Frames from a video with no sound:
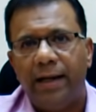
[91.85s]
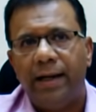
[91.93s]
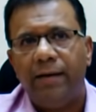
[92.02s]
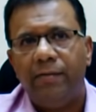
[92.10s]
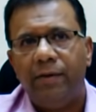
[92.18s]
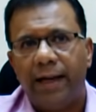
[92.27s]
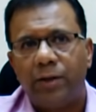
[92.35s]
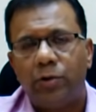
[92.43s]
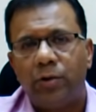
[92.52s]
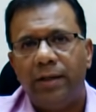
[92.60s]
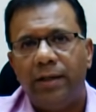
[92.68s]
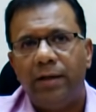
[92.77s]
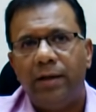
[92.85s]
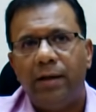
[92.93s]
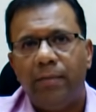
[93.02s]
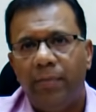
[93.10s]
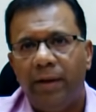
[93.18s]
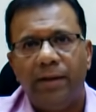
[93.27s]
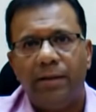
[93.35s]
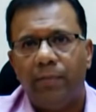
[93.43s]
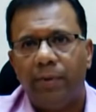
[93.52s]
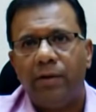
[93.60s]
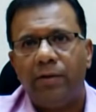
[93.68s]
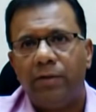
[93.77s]
and we are actually bearing the
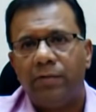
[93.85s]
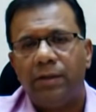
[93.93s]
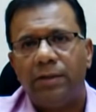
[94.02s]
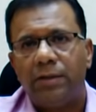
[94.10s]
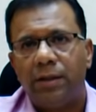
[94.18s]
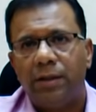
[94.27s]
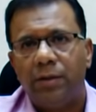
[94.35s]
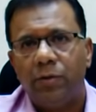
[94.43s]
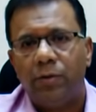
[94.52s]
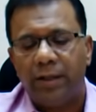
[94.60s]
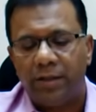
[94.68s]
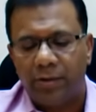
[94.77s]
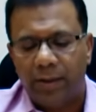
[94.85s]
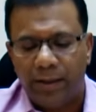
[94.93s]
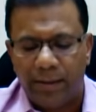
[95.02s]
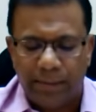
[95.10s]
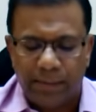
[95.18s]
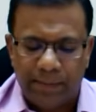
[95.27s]
brunt of this UK strain.